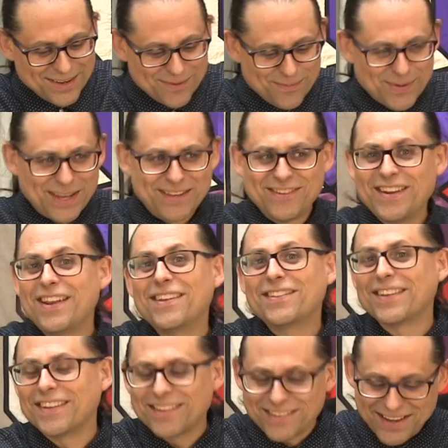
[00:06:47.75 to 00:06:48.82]
But
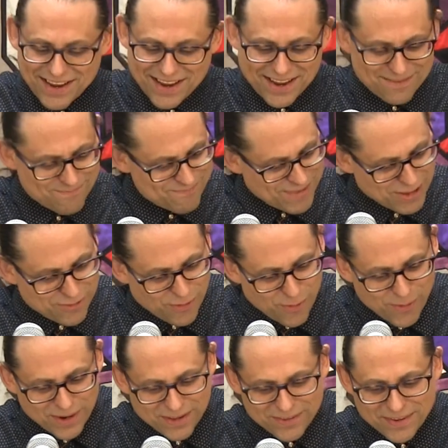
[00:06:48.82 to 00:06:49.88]
Jesus, as
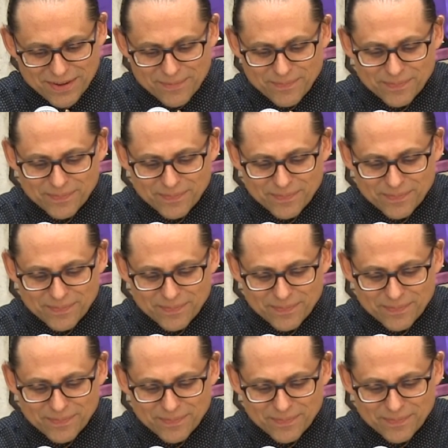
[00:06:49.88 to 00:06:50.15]
always,